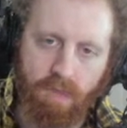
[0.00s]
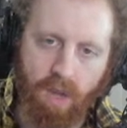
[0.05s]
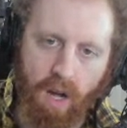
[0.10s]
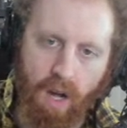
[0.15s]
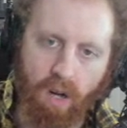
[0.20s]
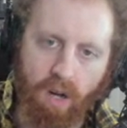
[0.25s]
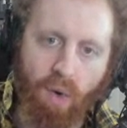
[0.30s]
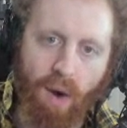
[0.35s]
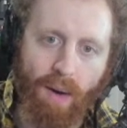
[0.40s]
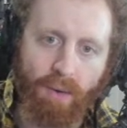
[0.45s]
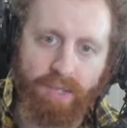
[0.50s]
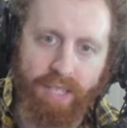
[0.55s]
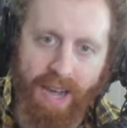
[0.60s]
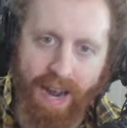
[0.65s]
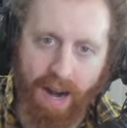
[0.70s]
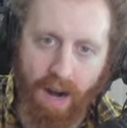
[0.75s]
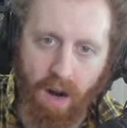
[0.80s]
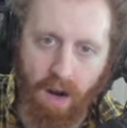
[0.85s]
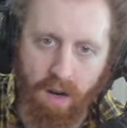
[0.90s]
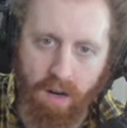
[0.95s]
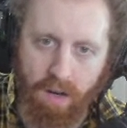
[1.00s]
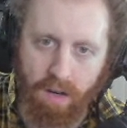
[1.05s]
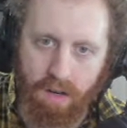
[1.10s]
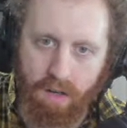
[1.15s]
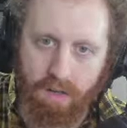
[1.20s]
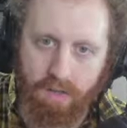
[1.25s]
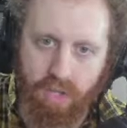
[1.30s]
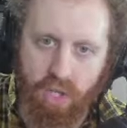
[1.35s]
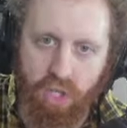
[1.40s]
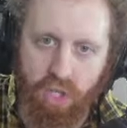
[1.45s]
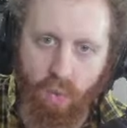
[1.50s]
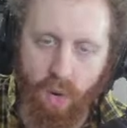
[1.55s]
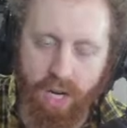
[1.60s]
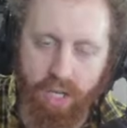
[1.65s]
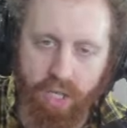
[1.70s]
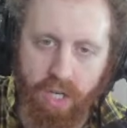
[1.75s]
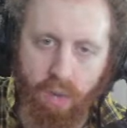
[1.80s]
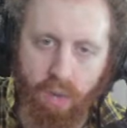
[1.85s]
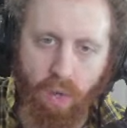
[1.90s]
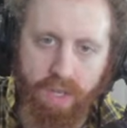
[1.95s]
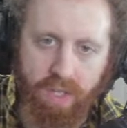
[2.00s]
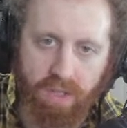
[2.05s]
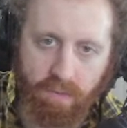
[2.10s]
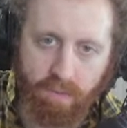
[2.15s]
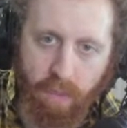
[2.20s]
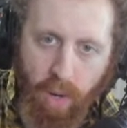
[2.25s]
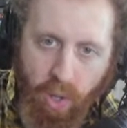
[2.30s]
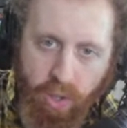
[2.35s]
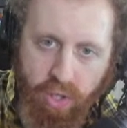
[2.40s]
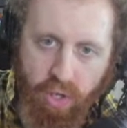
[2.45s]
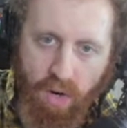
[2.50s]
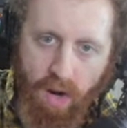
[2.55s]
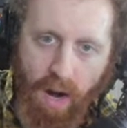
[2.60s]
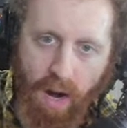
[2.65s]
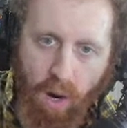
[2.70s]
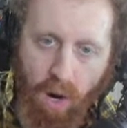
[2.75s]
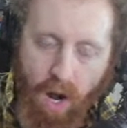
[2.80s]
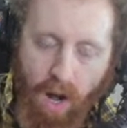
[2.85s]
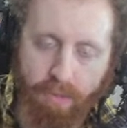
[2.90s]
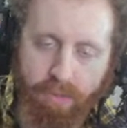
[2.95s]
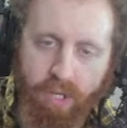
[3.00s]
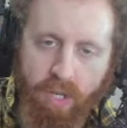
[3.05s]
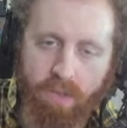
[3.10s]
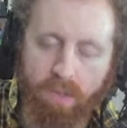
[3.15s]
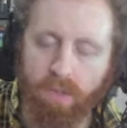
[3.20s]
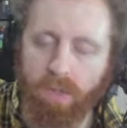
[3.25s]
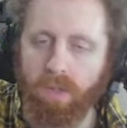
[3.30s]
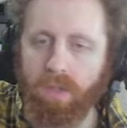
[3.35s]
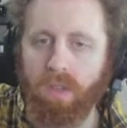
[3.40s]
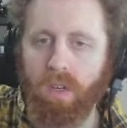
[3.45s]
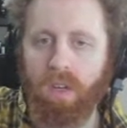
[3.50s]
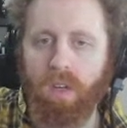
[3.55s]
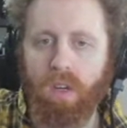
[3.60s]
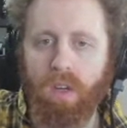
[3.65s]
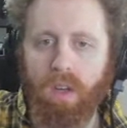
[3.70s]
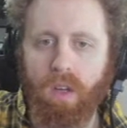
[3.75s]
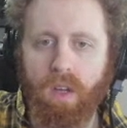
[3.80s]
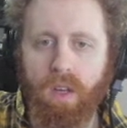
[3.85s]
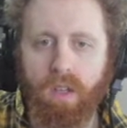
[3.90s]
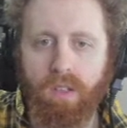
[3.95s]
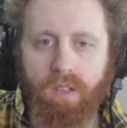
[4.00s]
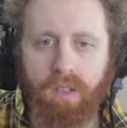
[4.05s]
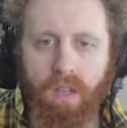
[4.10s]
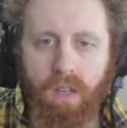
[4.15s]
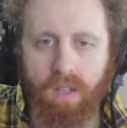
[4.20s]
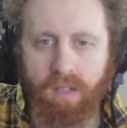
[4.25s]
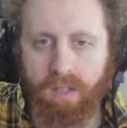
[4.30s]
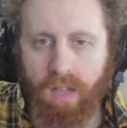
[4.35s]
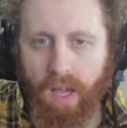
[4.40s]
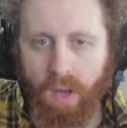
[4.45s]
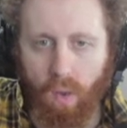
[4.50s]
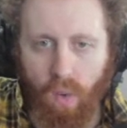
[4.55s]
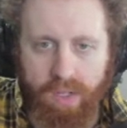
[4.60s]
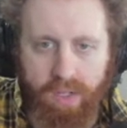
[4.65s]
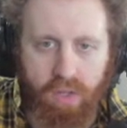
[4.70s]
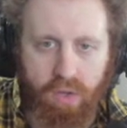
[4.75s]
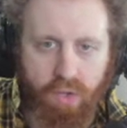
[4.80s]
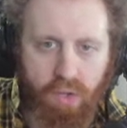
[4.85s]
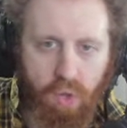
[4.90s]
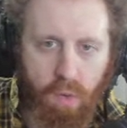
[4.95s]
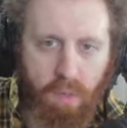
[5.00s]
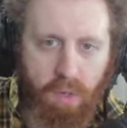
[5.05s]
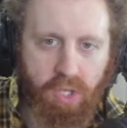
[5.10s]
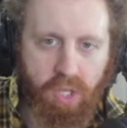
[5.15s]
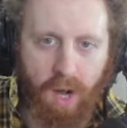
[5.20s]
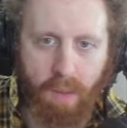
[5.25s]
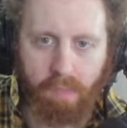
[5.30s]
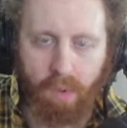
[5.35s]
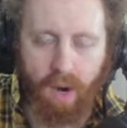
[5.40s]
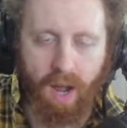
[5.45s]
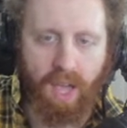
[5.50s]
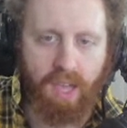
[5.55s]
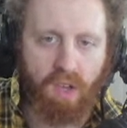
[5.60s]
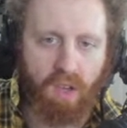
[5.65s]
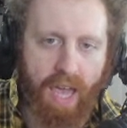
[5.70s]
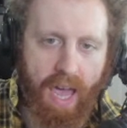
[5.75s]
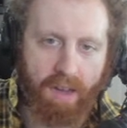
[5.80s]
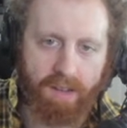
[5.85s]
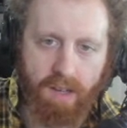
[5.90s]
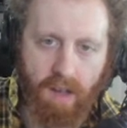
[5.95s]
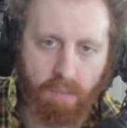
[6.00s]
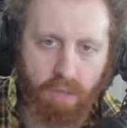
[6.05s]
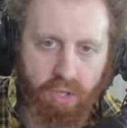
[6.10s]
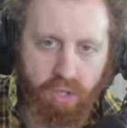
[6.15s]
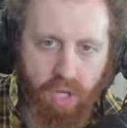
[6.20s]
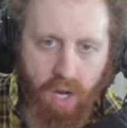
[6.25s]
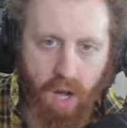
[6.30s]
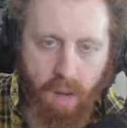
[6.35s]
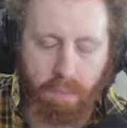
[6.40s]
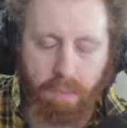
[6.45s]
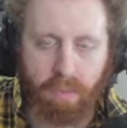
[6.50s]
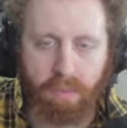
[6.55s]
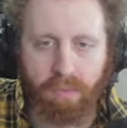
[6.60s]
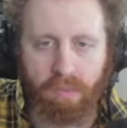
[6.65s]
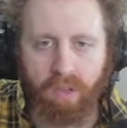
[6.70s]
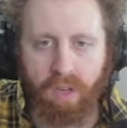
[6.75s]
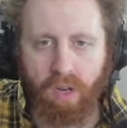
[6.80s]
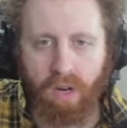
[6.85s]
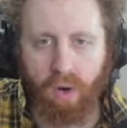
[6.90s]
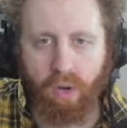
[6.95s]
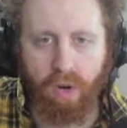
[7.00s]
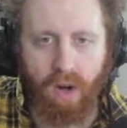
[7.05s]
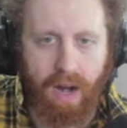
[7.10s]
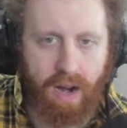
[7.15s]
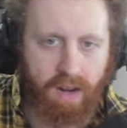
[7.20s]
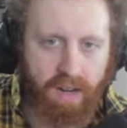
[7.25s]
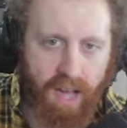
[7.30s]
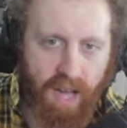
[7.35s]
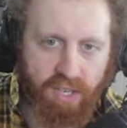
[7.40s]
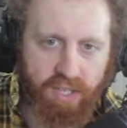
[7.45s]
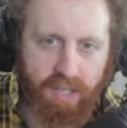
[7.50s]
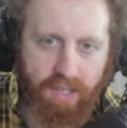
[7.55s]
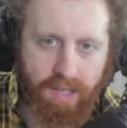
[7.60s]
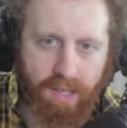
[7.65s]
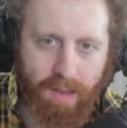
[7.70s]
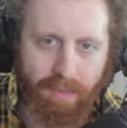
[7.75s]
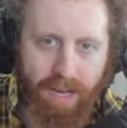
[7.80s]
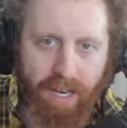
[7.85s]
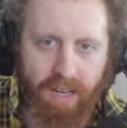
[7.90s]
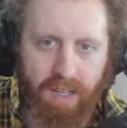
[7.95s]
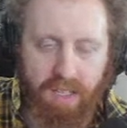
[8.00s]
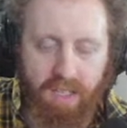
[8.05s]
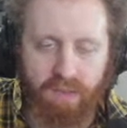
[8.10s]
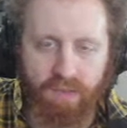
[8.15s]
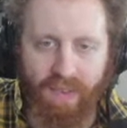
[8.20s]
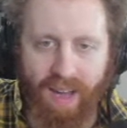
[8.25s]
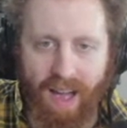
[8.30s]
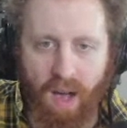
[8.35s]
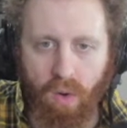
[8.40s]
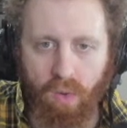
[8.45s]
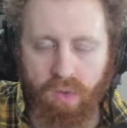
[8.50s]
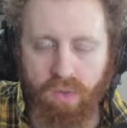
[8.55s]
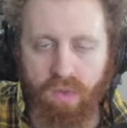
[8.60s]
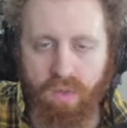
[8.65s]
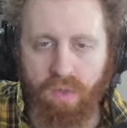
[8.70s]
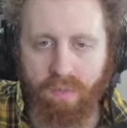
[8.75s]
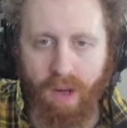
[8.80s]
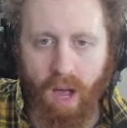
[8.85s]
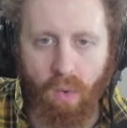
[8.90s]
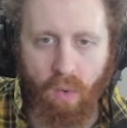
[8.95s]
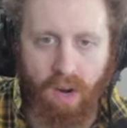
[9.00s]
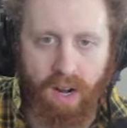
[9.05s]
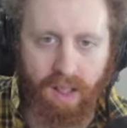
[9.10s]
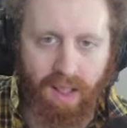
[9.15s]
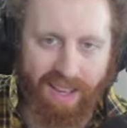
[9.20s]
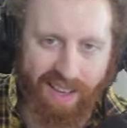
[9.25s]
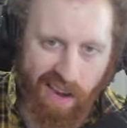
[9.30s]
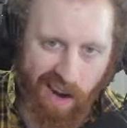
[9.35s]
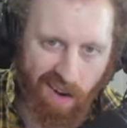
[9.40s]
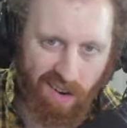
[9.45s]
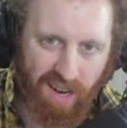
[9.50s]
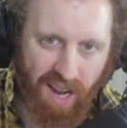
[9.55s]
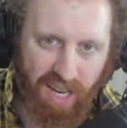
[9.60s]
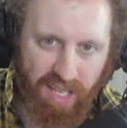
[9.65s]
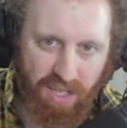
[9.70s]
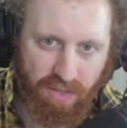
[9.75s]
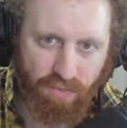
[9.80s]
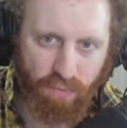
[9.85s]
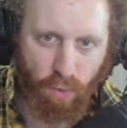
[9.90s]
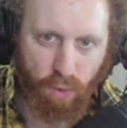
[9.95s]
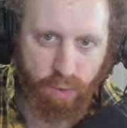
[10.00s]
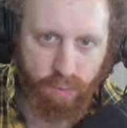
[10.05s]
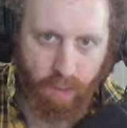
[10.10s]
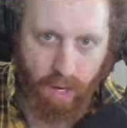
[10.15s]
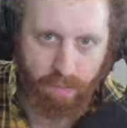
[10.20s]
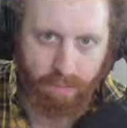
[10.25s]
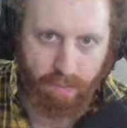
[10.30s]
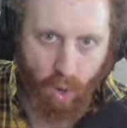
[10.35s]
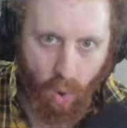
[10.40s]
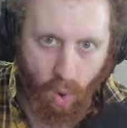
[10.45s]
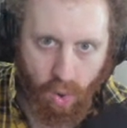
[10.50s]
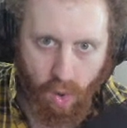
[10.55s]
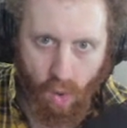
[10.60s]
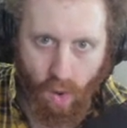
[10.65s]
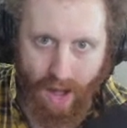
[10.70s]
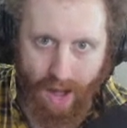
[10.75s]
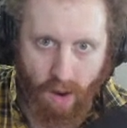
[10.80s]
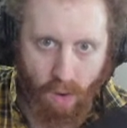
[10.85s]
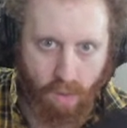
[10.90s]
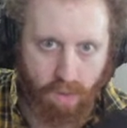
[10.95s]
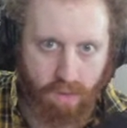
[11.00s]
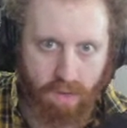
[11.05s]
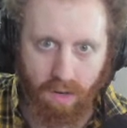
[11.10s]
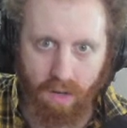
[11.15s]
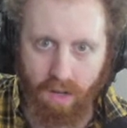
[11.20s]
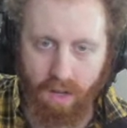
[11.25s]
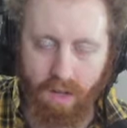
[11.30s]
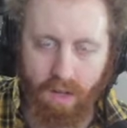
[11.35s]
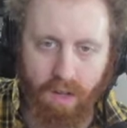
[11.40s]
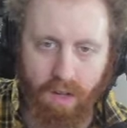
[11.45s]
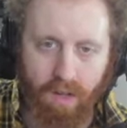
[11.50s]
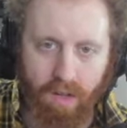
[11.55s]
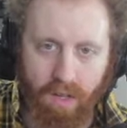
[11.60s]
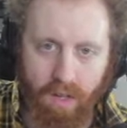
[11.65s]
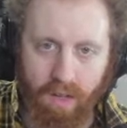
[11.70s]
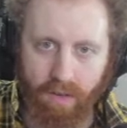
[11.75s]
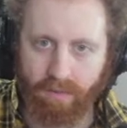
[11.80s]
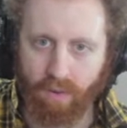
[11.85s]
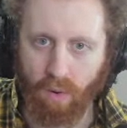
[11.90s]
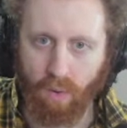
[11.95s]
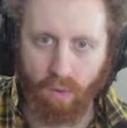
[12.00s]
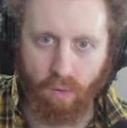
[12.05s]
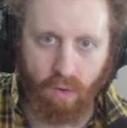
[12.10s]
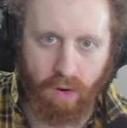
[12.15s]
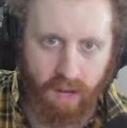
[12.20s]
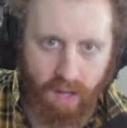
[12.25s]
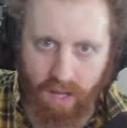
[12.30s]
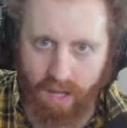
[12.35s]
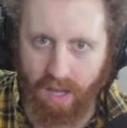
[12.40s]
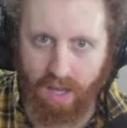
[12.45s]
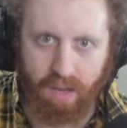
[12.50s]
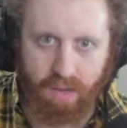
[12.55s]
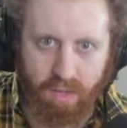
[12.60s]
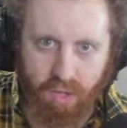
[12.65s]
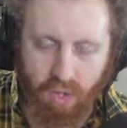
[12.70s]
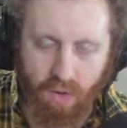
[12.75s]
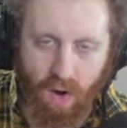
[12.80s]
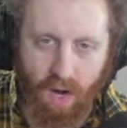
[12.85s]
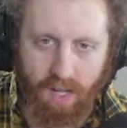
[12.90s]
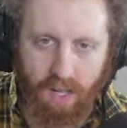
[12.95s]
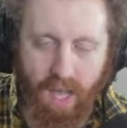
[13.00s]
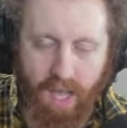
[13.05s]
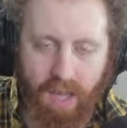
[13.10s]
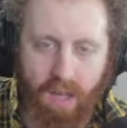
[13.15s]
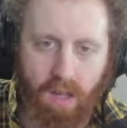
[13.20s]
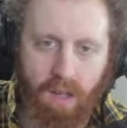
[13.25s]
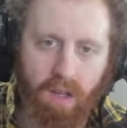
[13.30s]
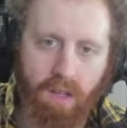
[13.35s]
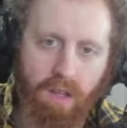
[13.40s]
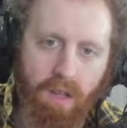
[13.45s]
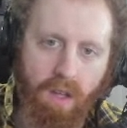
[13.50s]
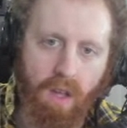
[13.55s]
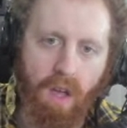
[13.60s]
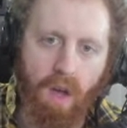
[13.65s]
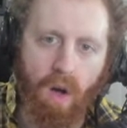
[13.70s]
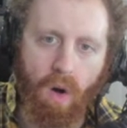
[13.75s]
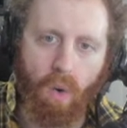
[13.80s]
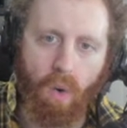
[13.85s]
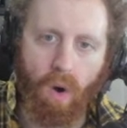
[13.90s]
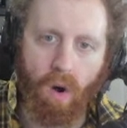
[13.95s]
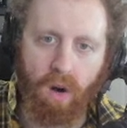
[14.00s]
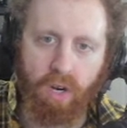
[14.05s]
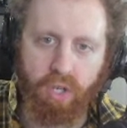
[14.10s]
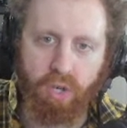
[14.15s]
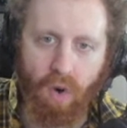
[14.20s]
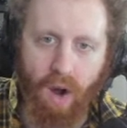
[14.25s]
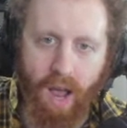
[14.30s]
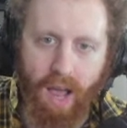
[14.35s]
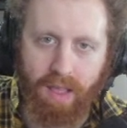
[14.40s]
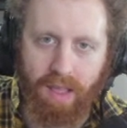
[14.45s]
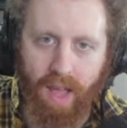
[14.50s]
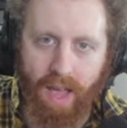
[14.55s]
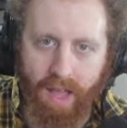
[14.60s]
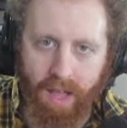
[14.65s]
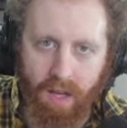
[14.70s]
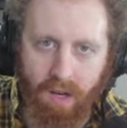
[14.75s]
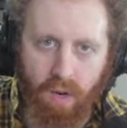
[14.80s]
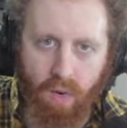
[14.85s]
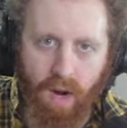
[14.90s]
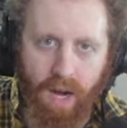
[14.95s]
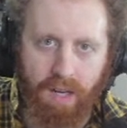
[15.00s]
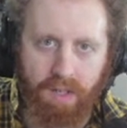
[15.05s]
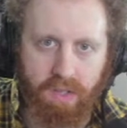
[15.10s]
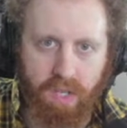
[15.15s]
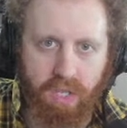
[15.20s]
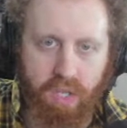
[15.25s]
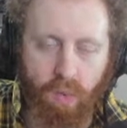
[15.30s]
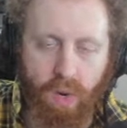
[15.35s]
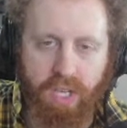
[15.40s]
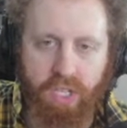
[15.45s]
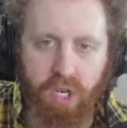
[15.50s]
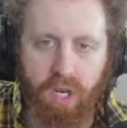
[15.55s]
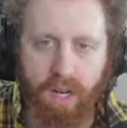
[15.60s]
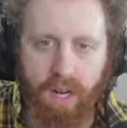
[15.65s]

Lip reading: ground to air situation, once you've burnt your air options. Because like once you super jump, right, you can't double jump. You know, your air dash is limited as Faust. You might want to like air dash force break pogo out if you're really struggling, or try and like create a situation